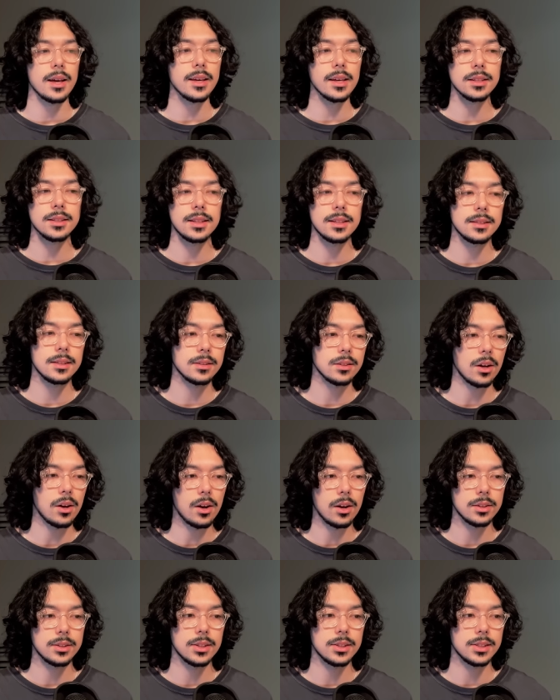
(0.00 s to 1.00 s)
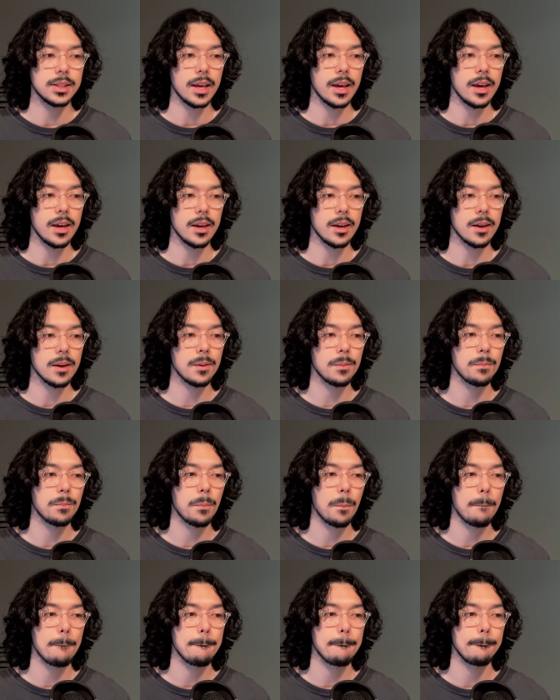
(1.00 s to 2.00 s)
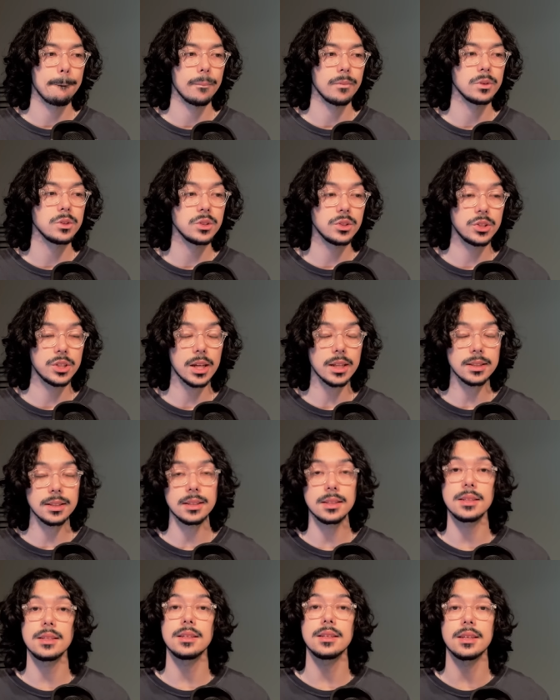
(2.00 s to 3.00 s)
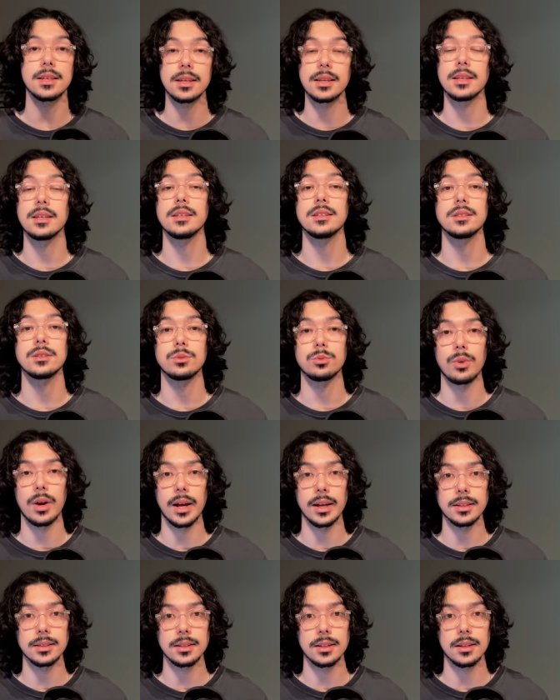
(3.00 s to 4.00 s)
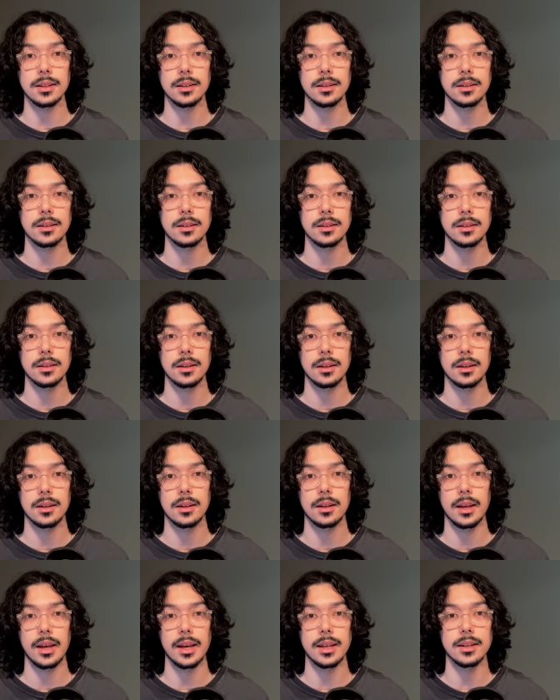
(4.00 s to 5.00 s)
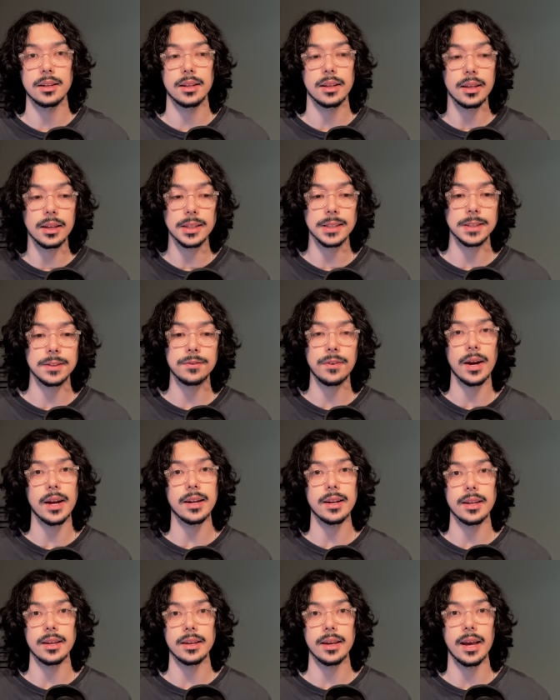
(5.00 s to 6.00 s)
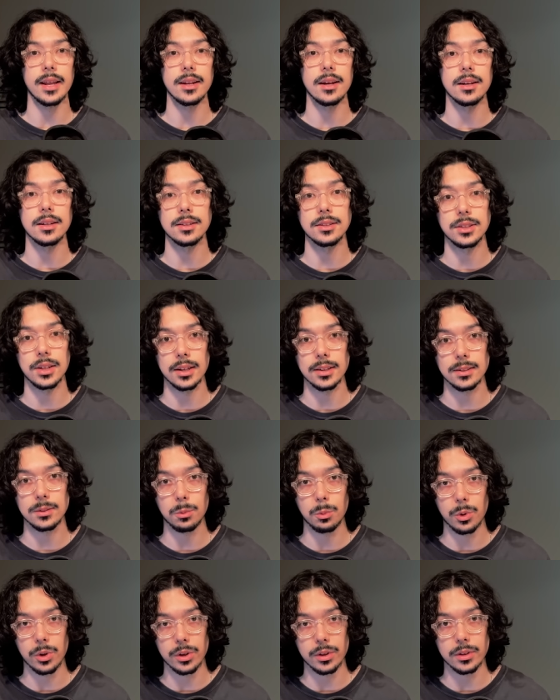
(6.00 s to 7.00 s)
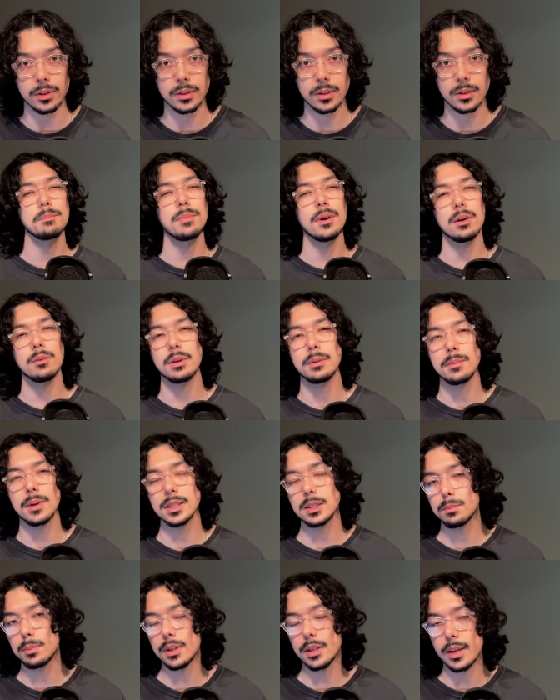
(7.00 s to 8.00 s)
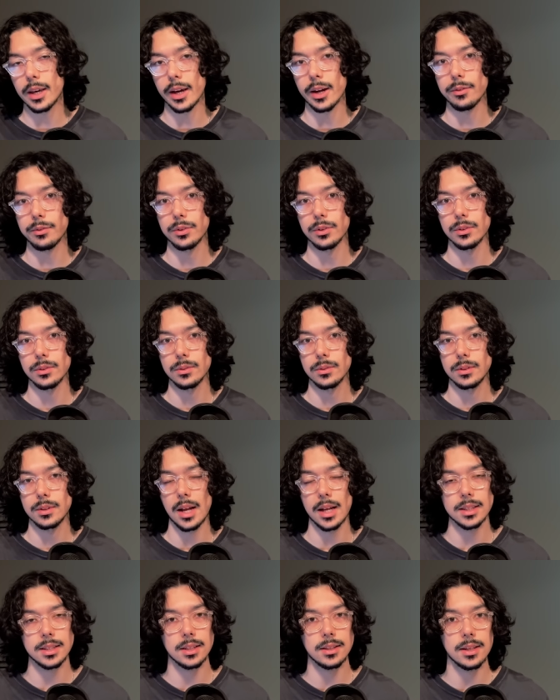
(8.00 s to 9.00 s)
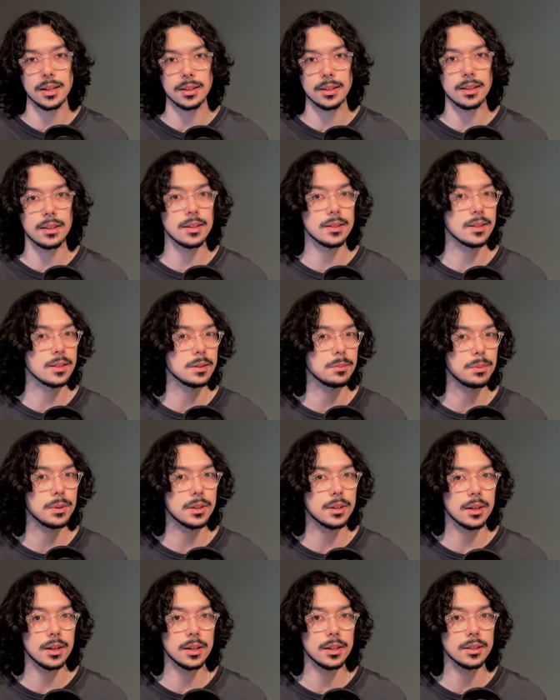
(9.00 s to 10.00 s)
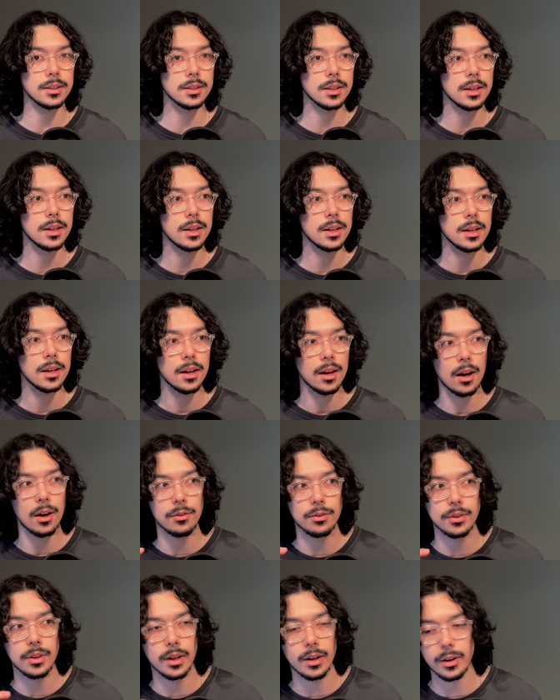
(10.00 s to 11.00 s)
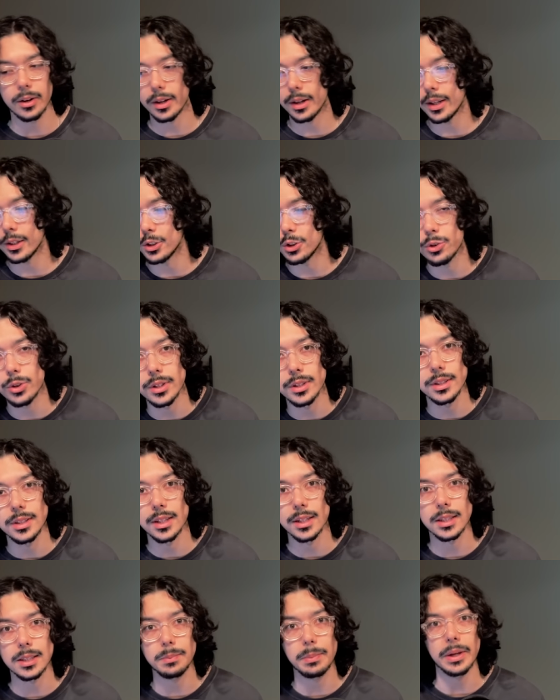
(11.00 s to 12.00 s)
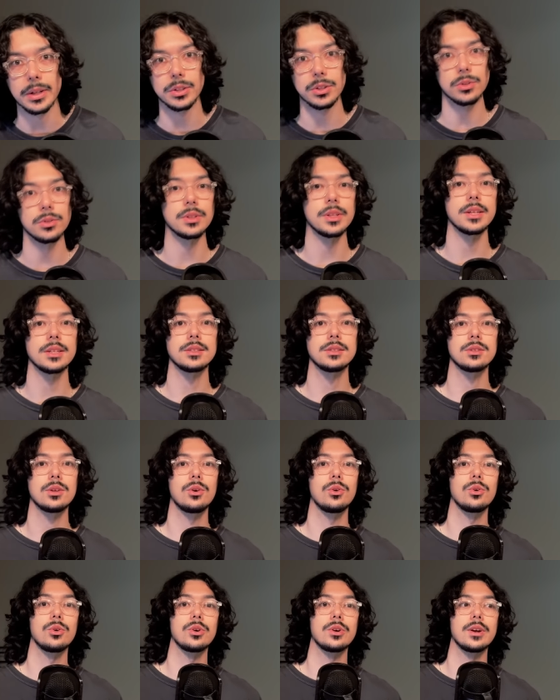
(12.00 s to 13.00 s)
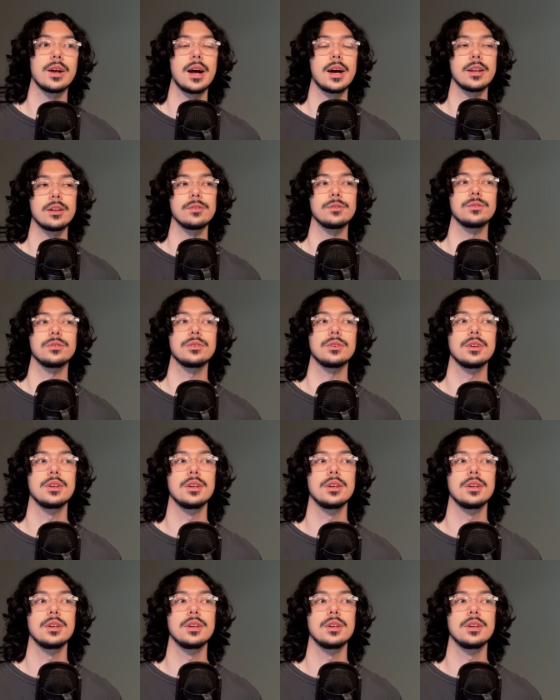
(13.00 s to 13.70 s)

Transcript: guess this is all to say Gen Z is rising and is fighting an unjust world. But we must be careful not to think that this is because of their intrinsic specialness or out of